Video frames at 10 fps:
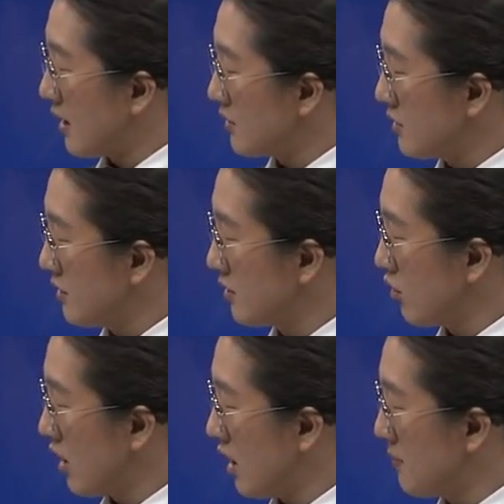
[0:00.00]
The
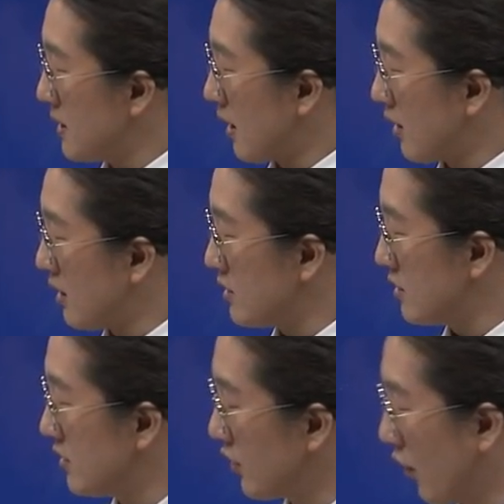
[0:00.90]
border between
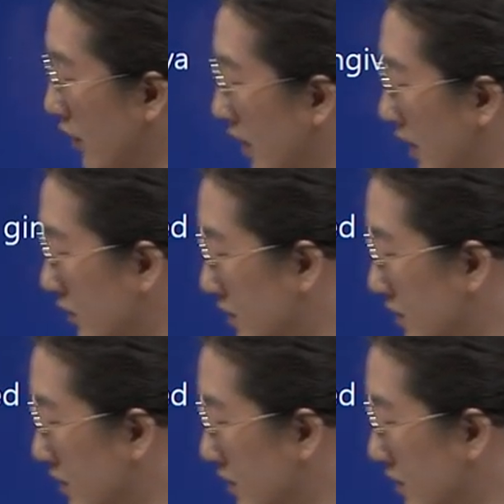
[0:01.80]
keratinized